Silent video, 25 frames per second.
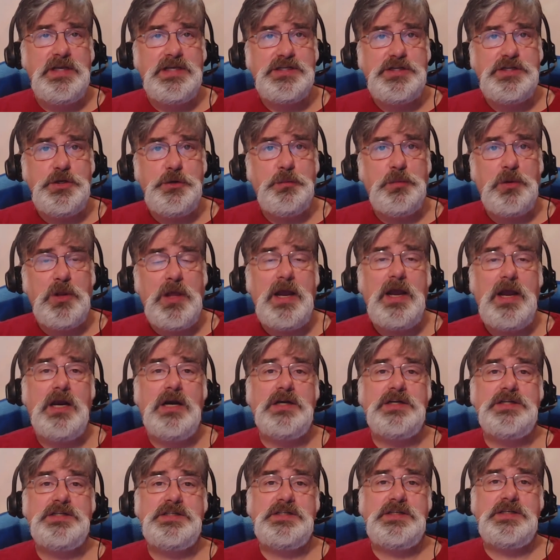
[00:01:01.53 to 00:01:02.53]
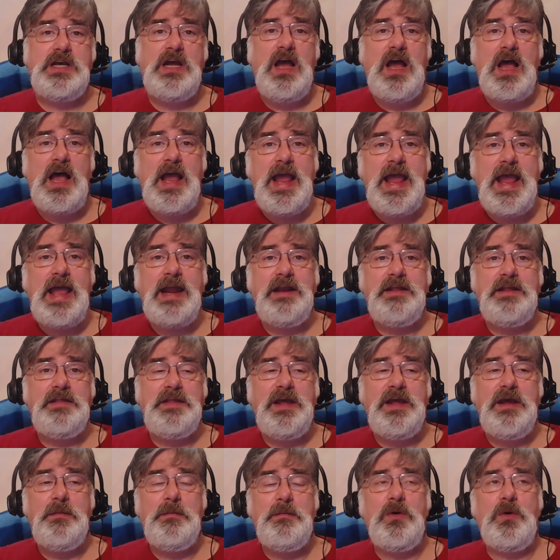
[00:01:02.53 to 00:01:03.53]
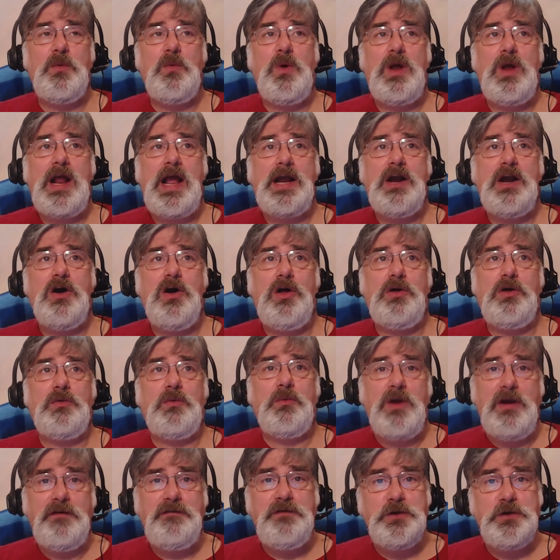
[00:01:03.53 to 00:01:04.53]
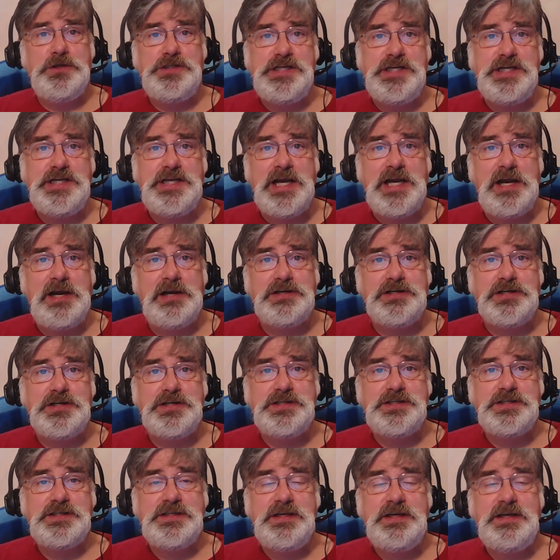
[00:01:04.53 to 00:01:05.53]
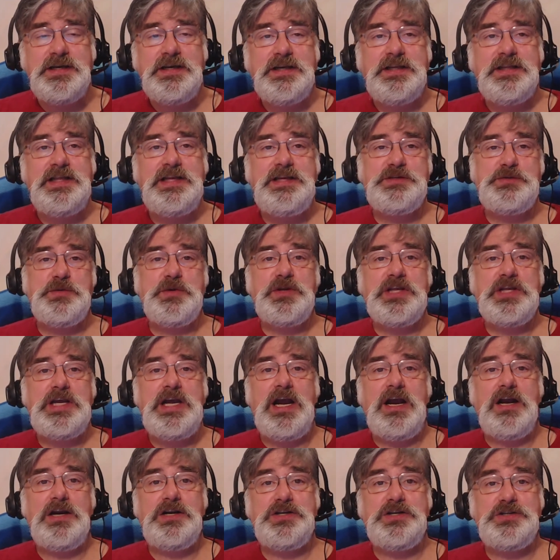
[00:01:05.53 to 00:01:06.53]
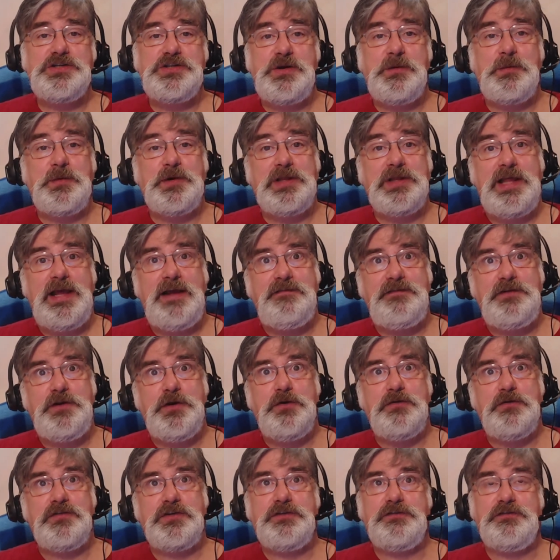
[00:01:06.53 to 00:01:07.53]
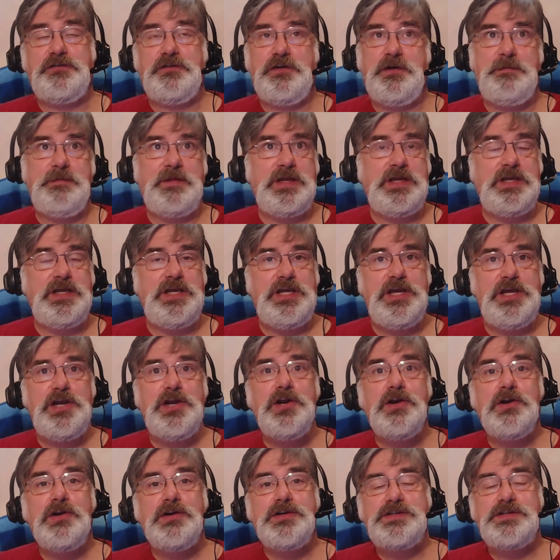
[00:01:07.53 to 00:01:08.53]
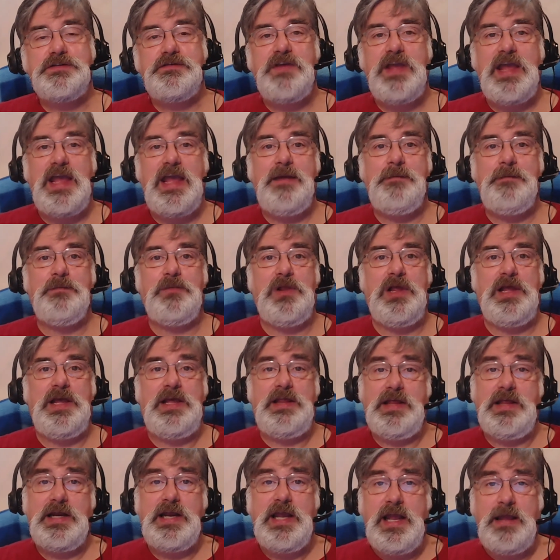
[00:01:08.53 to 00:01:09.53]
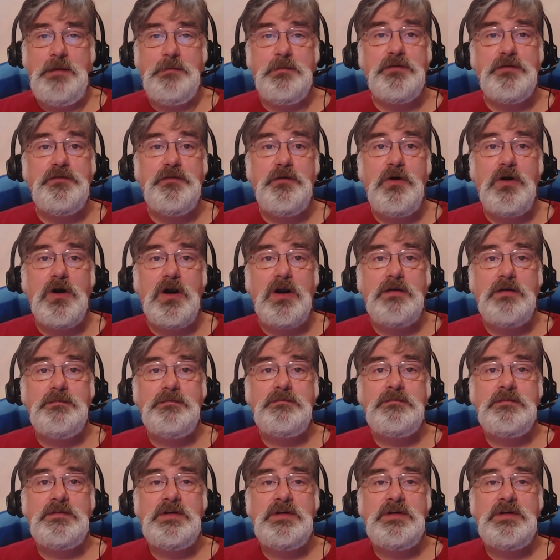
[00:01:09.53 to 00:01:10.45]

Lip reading: these new players, I handed them what I called refugee characters. These were the characters that were left over from the years of gameplay that came before.